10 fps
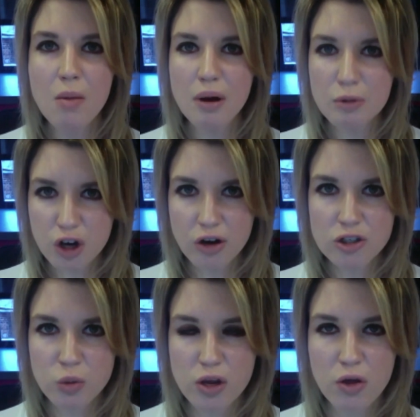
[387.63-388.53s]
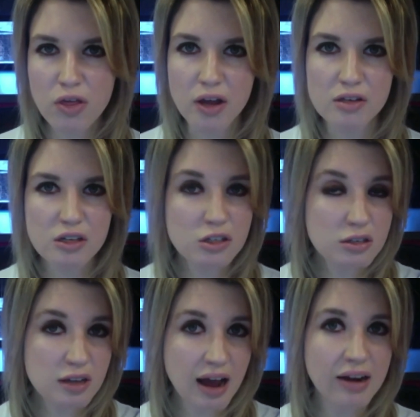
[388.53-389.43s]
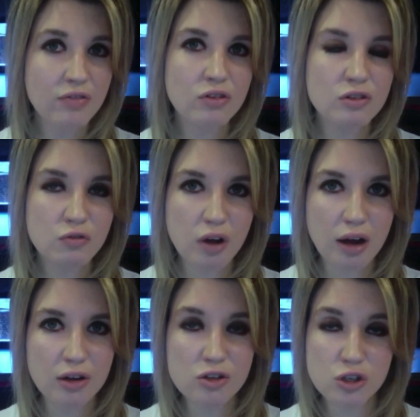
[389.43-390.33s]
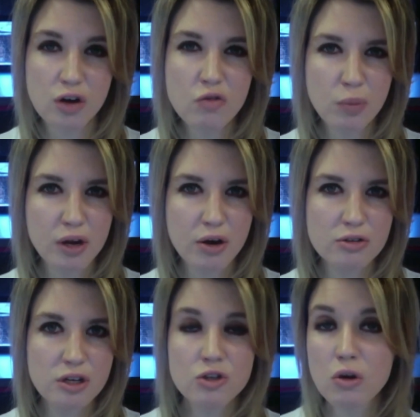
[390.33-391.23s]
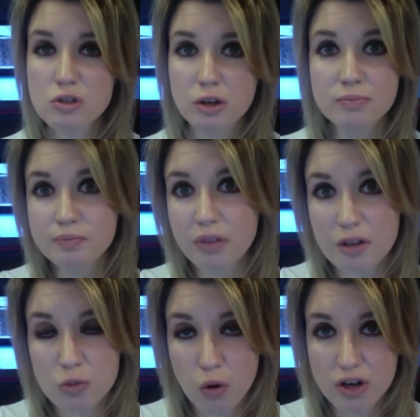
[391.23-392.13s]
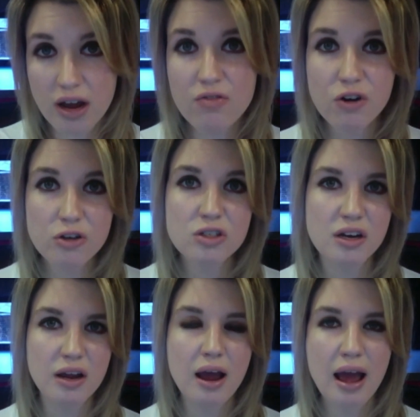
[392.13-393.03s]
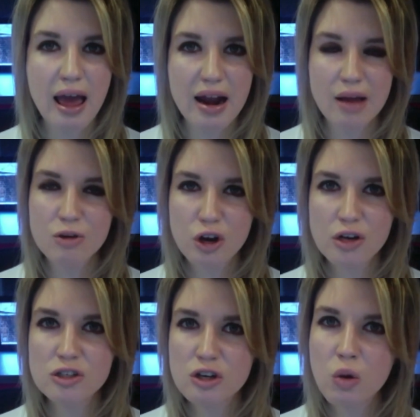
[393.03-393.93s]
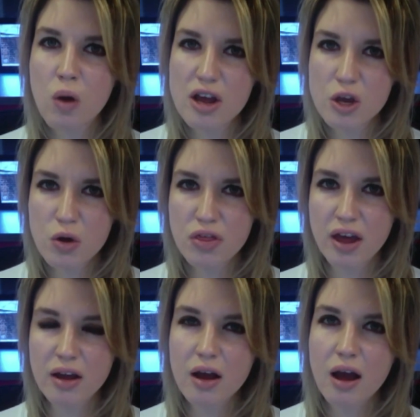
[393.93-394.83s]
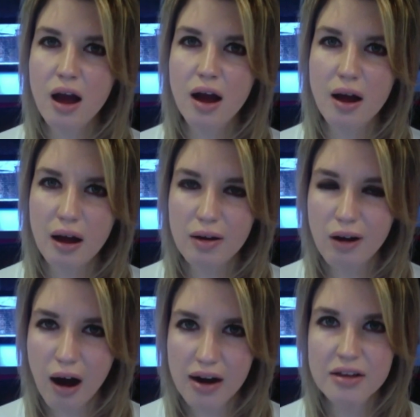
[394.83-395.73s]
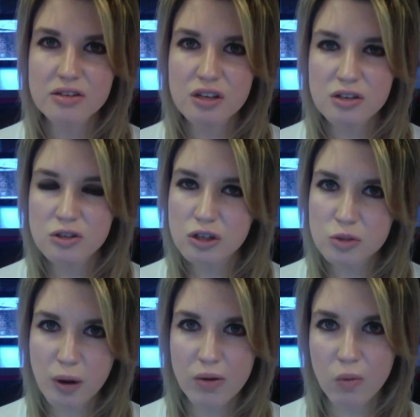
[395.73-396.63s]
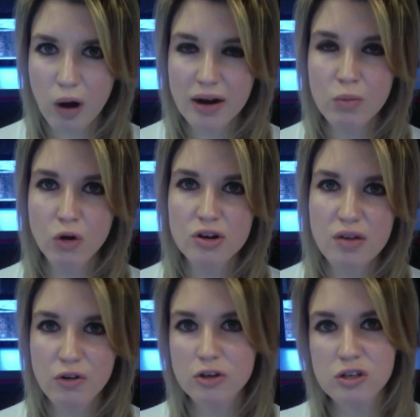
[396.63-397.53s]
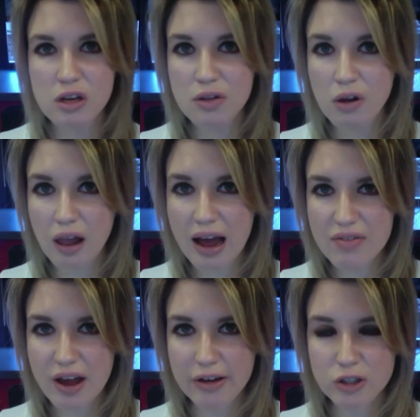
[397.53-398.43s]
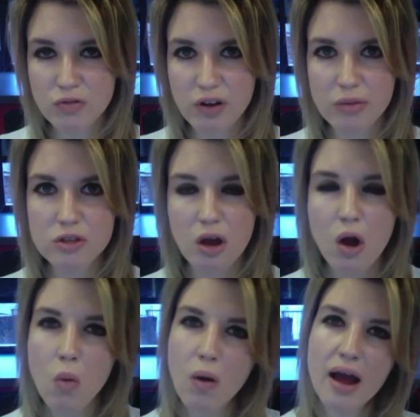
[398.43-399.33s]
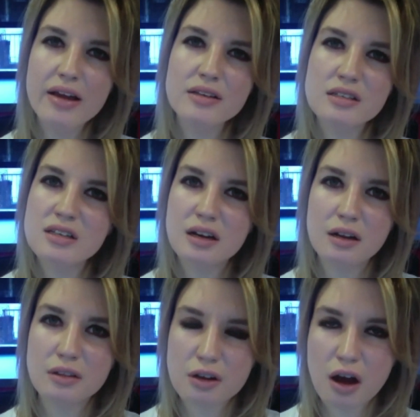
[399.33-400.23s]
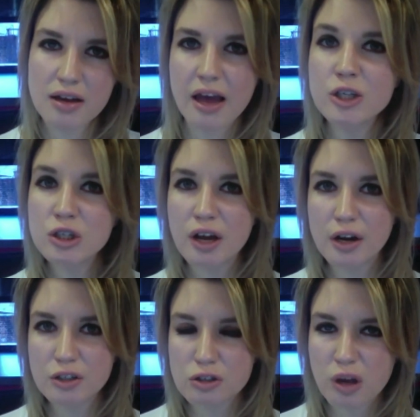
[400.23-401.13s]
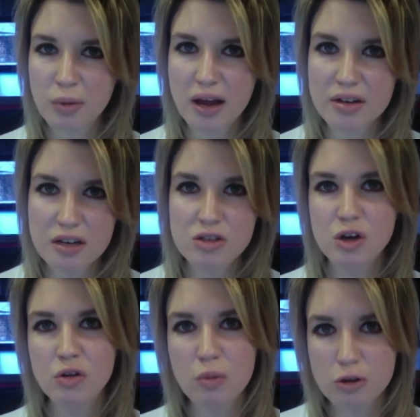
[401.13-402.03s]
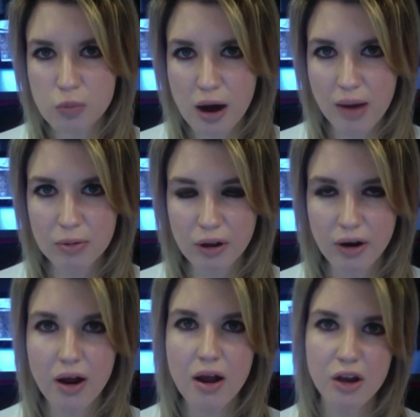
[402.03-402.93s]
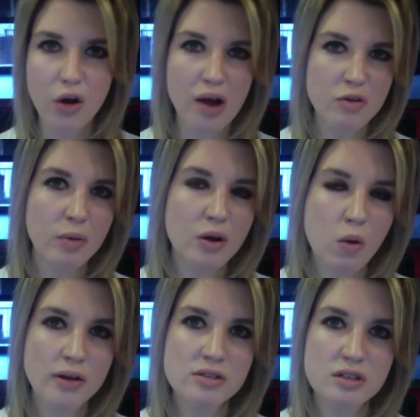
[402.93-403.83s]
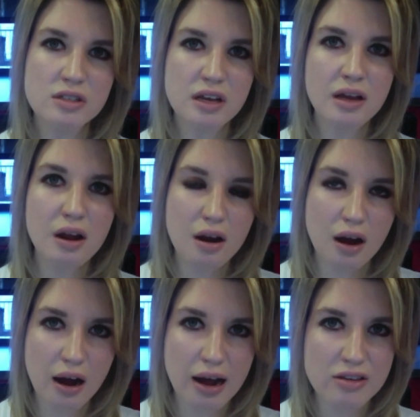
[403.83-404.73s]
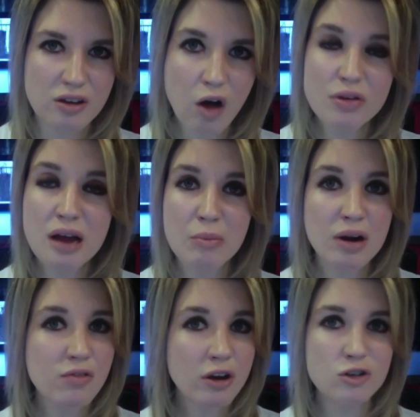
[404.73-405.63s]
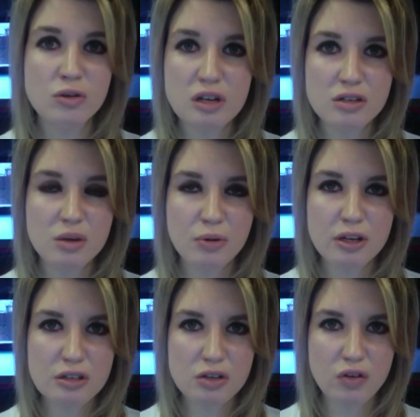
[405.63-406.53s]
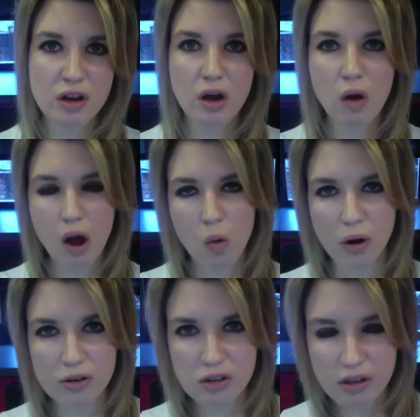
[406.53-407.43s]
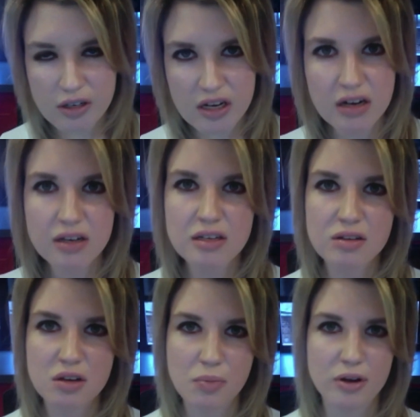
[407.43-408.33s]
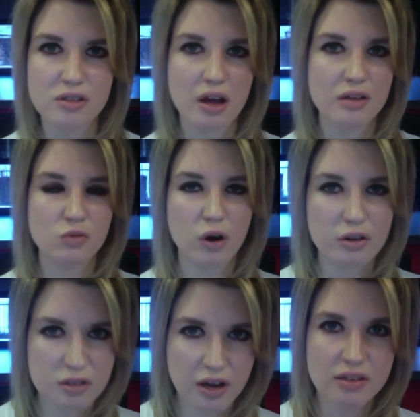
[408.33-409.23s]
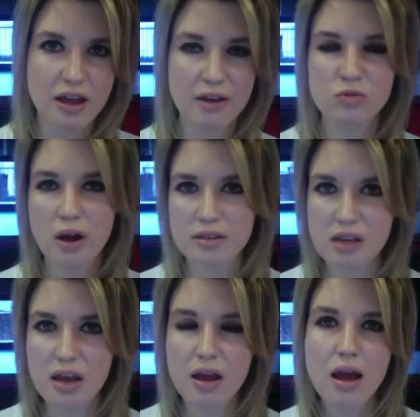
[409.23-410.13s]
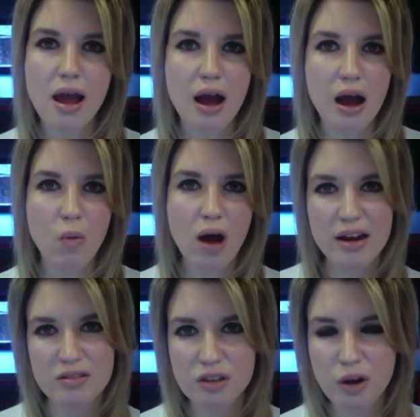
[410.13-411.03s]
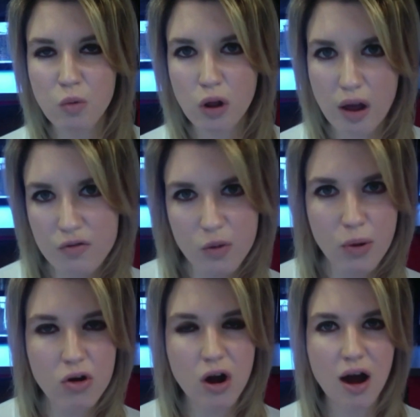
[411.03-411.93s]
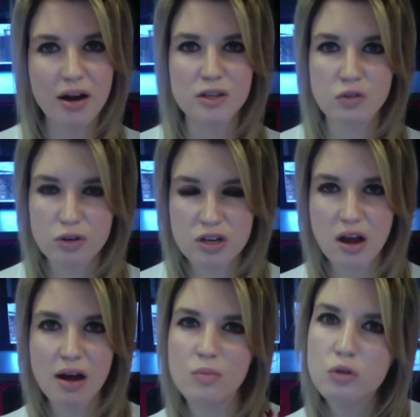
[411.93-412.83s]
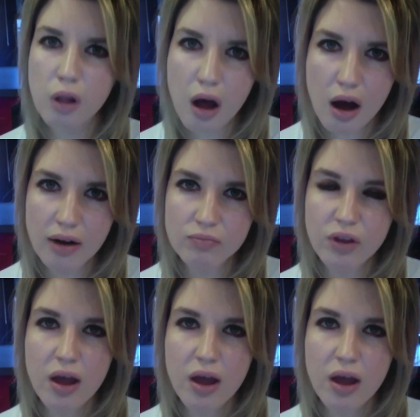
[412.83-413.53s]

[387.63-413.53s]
But I'm curious to what you think. Is this a sign of concern for Big Hero 6? Also, it's more diversity, and I'm curious to know why you think audiences, despite wanting more diversity in their live-action films, why it's still the Caucasian characters coming out of Disney are the most popular. You know, everybody wants to see, I see all the time whenever I do a Disney princess video, where's the Latina Disney princess? Where's this? XYZ. Why isn't there more love for Pocahontas, for Tiana, Mulan?